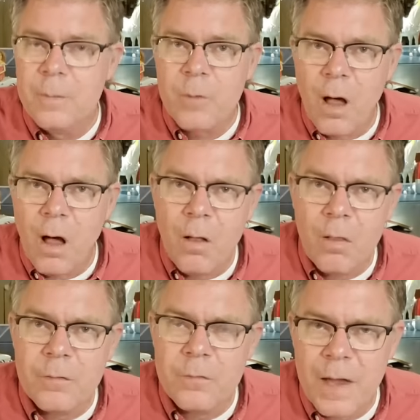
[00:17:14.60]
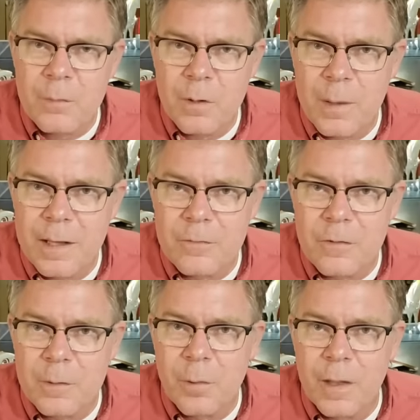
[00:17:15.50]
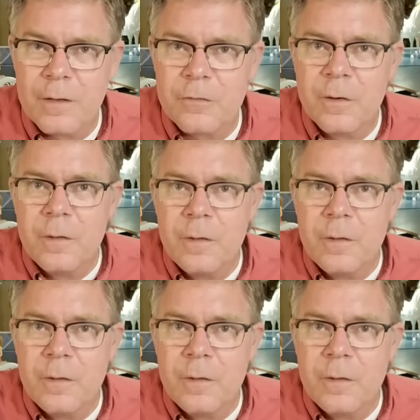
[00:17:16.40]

All of that remains in place.